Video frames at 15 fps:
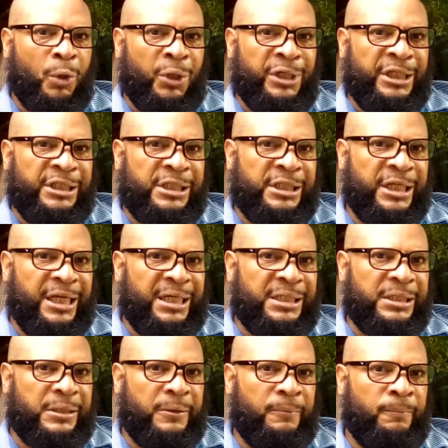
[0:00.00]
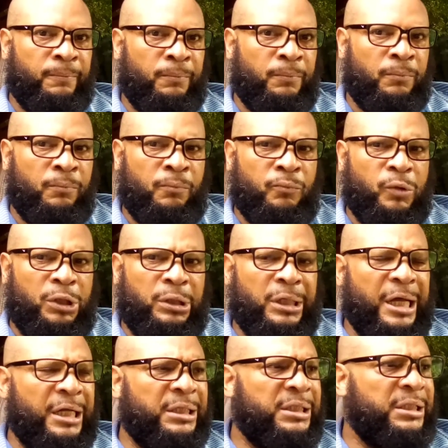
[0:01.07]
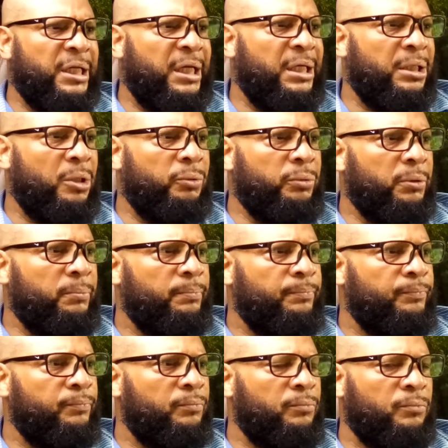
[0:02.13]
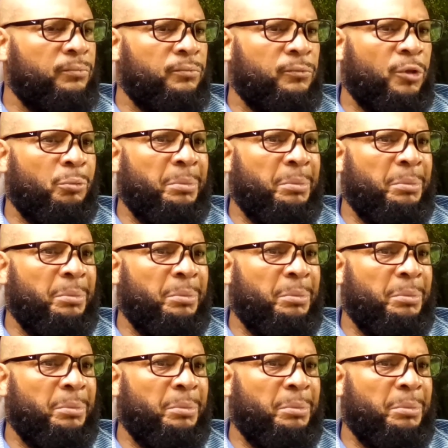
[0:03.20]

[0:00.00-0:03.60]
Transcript: or each test, and you gotta stand on it.